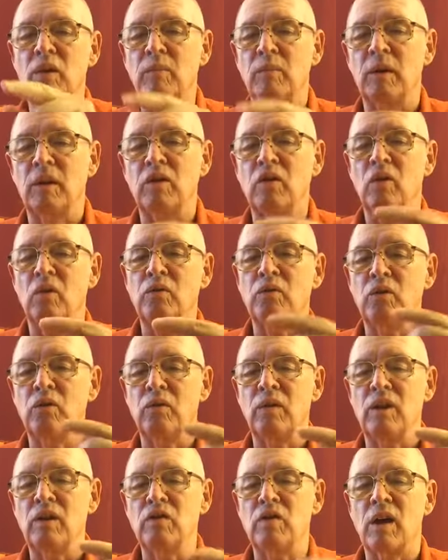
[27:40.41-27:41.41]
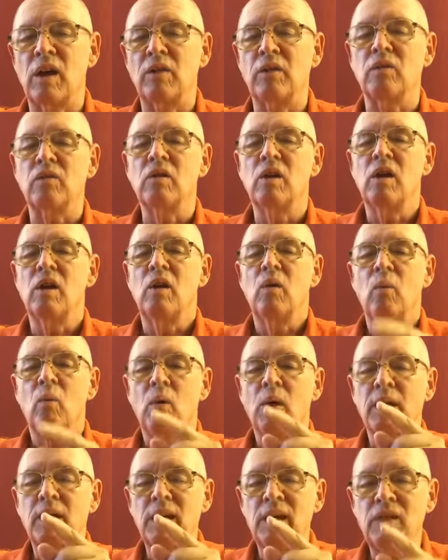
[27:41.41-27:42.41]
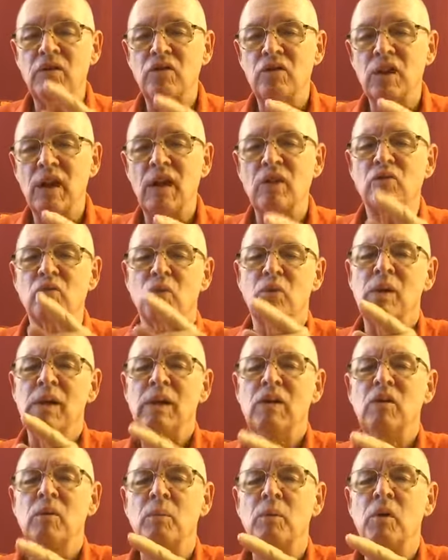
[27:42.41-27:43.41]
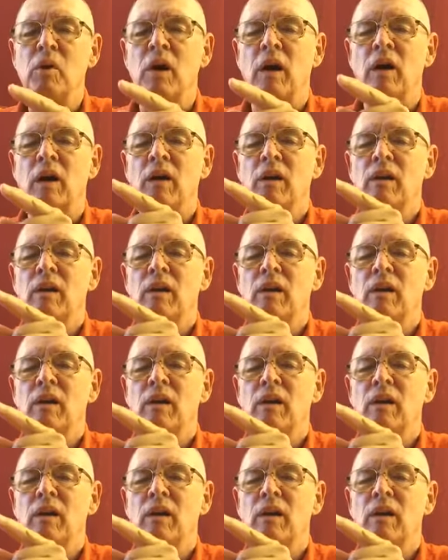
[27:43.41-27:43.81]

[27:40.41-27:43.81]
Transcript: but don't do these others. What he says, read the book.